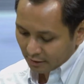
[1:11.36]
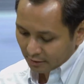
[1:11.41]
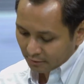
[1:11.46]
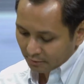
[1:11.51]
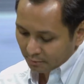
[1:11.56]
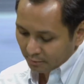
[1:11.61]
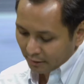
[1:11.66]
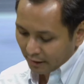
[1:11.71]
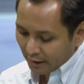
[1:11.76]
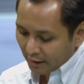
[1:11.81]

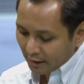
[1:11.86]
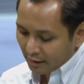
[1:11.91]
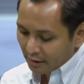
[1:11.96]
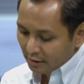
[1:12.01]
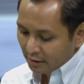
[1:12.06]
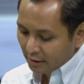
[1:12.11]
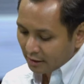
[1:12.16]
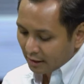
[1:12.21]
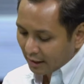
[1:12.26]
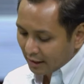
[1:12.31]
And
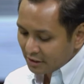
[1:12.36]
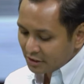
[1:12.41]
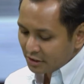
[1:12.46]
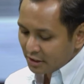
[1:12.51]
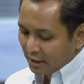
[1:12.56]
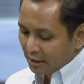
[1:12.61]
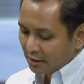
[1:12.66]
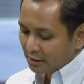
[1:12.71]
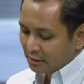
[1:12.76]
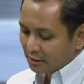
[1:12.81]
in
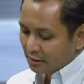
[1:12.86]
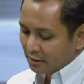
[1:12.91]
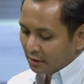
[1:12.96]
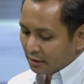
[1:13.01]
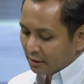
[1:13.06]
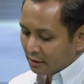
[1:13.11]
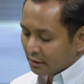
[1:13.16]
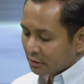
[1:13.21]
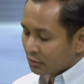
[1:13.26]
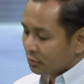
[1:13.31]
ASEAN,
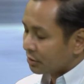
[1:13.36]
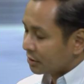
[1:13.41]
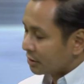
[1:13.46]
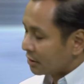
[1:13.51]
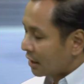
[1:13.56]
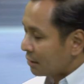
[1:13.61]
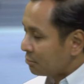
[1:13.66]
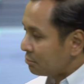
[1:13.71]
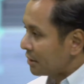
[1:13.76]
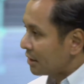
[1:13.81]

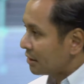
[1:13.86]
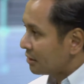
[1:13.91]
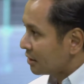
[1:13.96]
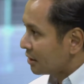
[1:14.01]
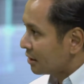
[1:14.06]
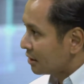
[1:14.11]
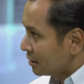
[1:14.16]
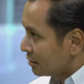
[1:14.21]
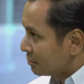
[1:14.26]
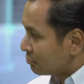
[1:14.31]
iPay88
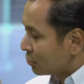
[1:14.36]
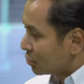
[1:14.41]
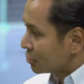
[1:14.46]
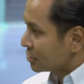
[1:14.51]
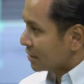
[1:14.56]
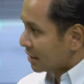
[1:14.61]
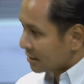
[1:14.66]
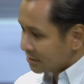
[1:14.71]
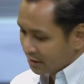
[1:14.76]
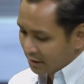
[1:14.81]
in most
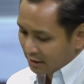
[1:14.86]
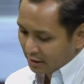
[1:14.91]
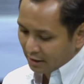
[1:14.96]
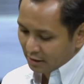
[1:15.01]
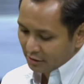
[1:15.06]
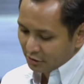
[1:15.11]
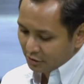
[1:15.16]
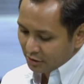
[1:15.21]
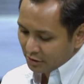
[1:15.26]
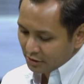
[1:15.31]
ASEAN
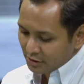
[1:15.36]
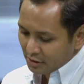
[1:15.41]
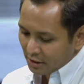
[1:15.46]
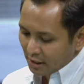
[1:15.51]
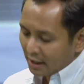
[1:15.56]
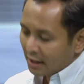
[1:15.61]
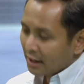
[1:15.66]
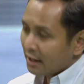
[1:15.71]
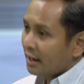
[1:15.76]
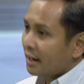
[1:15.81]
countries,
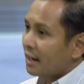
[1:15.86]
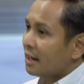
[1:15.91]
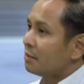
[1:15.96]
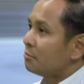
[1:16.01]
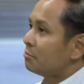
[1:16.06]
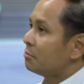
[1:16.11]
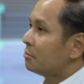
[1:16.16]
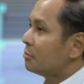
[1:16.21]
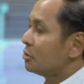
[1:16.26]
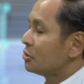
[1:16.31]
and
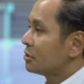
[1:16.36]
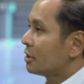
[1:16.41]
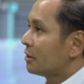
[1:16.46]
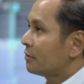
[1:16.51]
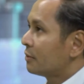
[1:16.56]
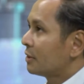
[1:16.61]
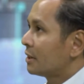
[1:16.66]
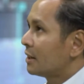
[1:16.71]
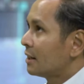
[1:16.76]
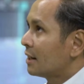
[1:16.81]
most of
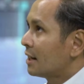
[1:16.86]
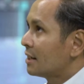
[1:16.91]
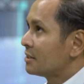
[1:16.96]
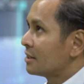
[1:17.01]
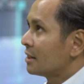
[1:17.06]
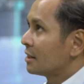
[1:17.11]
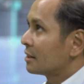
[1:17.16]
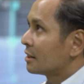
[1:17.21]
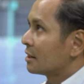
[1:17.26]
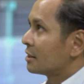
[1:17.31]
the
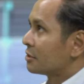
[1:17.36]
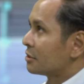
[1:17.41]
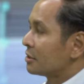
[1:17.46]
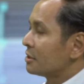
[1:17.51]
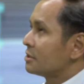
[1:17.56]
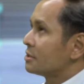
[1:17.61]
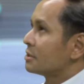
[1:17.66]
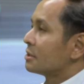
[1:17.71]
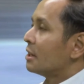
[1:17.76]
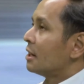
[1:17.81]
ASEAN
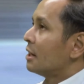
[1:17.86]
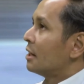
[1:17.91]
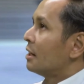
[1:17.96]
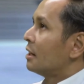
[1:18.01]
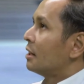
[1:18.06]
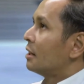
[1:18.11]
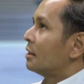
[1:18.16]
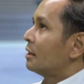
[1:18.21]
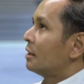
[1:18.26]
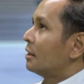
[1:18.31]
countries
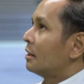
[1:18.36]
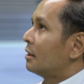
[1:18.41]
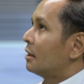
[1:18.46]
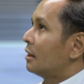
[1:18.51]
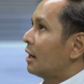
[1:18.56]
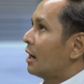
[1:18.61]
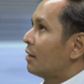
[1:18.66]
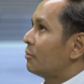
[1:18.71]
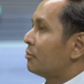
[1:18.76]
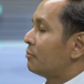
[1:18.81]

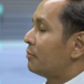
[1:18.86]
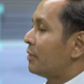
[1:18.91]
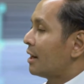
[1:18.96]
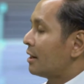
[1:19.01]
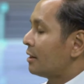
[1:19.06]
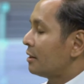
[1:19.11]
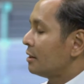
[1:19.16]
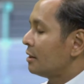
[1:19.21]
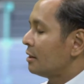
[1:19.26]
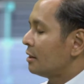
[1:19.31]
have a
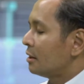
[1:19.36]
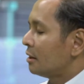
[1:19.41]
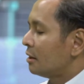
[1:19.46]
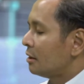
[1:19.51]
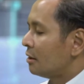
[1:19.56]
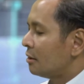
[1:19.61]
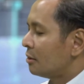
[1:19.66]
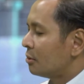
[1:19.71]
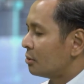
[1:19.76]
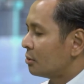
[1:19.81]
very
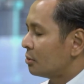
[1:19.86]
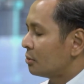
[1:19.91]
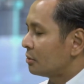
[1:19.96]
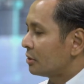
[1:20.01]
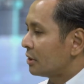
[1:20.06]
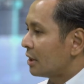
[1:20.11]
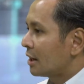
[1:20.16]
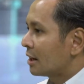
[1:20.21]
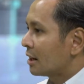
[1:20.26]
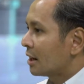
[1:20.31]
low
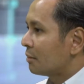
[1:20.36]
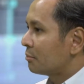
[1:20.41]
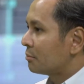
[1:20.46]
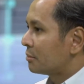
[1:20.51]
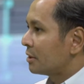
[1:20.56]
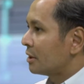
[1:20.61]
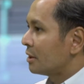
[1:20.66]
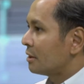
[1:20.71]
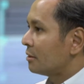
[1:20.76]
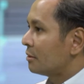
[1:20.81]
take-up
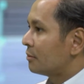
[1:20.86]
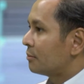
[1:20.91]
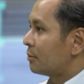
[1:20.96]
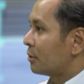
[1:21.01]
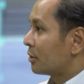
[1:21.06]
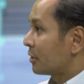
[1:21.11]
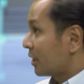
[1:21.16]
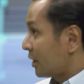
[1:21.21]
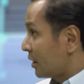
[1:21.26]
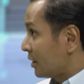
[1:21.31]
rate for
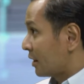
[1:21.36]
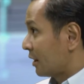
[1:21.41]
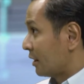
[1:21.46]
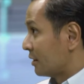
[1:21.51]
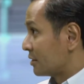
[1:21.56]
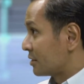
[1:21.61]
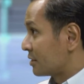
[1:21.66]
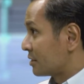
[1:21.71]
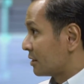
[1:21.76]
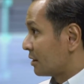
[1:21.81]
credit
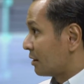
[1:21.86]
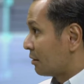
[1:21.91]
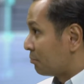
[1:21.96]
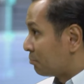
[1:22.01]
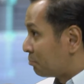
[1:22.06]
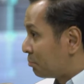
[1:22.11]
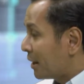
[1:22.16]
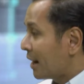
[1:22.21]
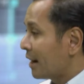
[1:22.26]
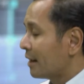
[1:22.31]
cards.
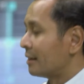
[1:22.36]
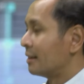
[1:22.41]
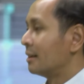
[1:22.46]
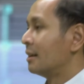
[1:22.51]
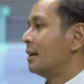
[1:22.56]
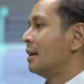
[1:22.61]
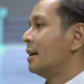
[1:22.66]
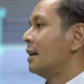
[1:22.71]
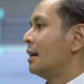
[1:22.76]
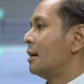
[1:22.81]
But
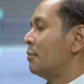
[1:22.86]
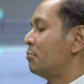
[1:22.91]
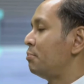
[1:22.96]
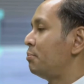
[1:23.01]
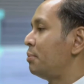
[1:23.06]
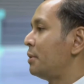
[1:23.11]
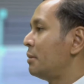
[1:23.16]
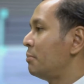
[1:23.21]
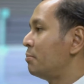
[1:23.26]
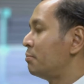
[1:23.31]

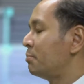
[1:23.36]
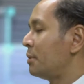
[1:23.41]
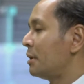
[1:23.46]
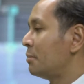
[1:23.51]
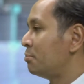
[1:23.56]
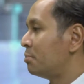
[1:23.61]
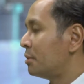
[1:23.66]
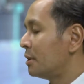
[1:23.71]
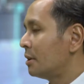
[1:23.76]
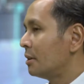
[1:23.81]

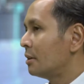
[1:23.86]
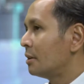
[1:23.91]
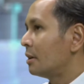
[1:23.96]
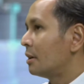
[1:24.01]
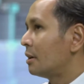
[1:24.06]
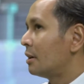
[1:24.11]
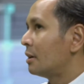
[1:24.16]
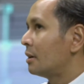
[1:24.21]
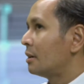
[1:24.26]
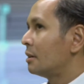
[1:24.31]
people
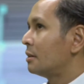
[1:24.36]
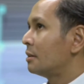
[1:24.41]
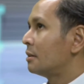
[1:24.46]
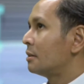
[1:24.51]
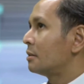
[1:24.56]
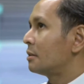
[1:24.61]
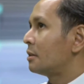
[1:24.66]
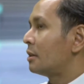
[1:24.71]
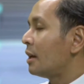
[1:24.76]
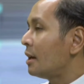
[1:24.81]

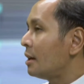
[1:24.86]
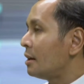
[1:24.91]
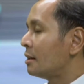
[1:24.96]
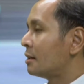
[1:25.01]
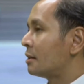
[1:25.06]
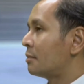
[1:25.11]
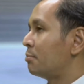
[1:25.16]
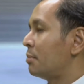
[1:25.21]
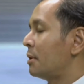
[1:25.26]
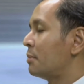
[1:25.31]
think
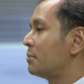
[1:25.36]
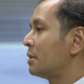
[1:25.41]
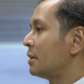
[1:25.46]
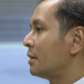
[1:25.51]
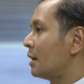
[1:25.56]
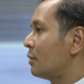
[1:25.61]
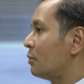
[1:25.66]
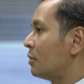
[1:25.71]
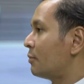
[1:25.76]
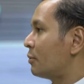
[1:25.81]
payment
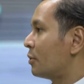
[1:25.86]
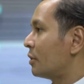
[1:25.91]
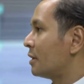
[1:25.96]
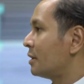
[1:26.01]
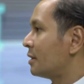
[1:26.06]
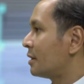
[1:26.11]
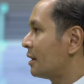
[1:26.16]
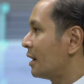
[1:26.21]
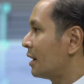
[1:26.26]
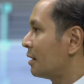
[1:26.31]
gateway for
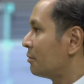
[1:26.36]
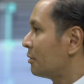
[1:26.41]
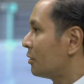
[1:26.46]
internet only